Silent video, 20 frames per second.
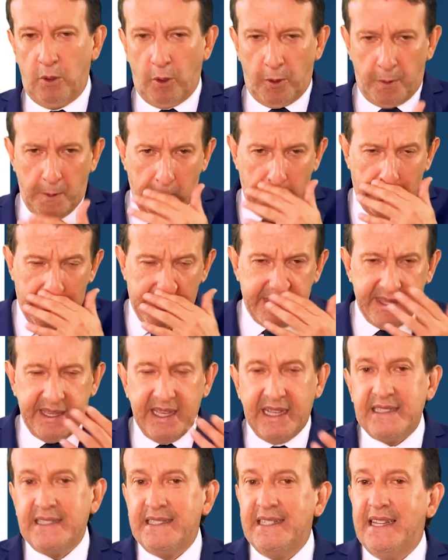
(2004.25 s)
And
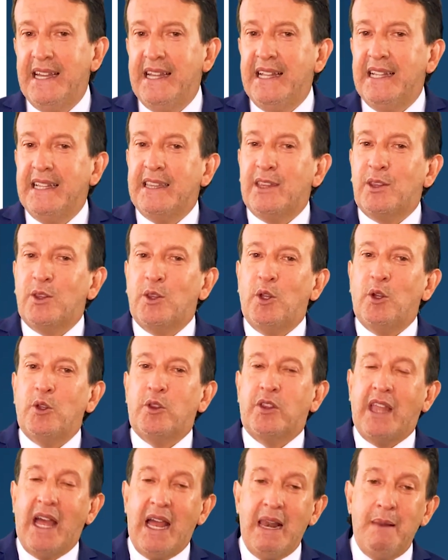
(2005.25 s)
it is totally
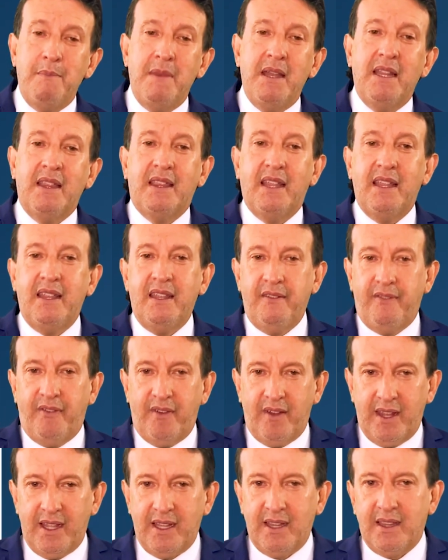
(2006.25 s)
different from the
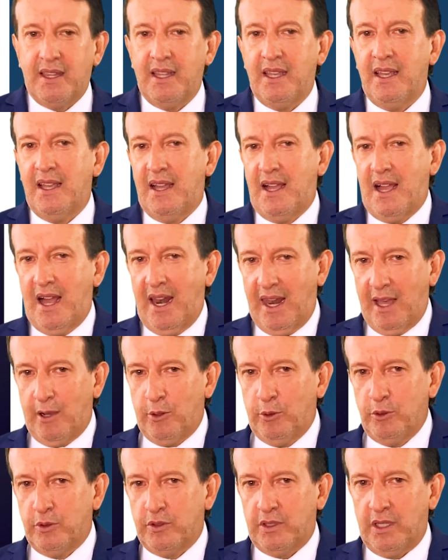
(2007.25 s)
adjustment, as in the
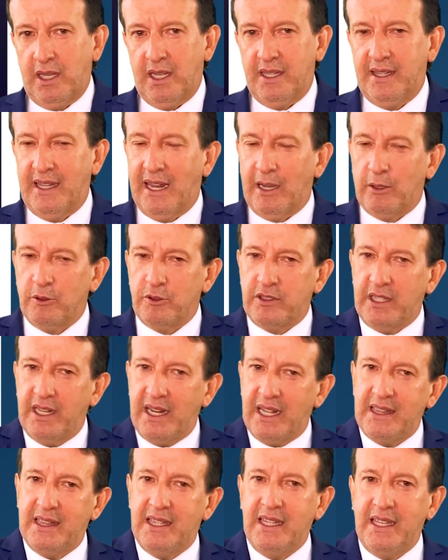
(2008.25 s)
adjustment it was
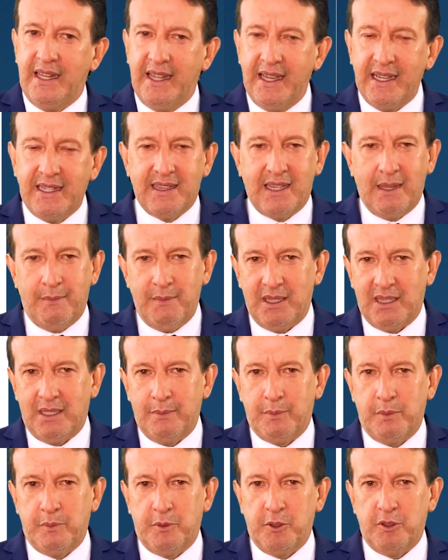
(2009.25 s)
directly
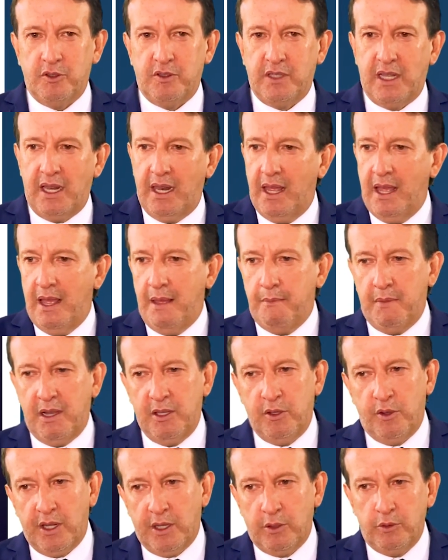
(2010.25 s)
proportional and gave us
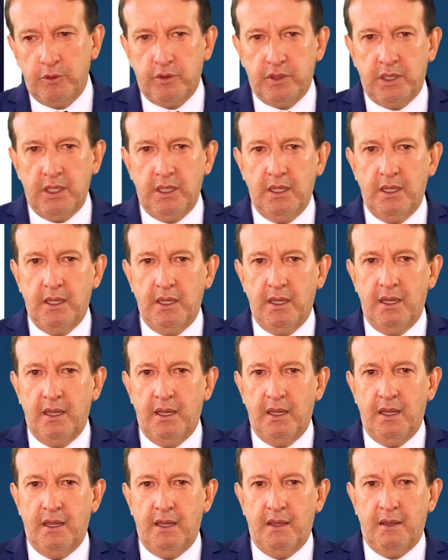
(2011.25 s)
a larger
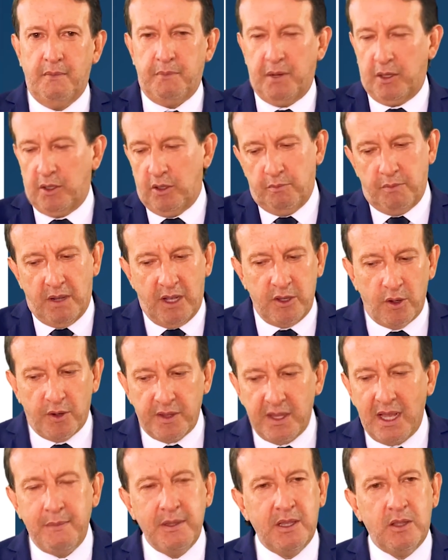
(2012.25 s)
diameter and a
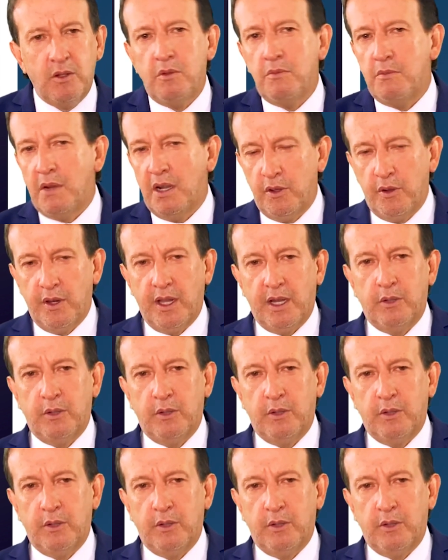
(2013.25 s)
larger adjustment.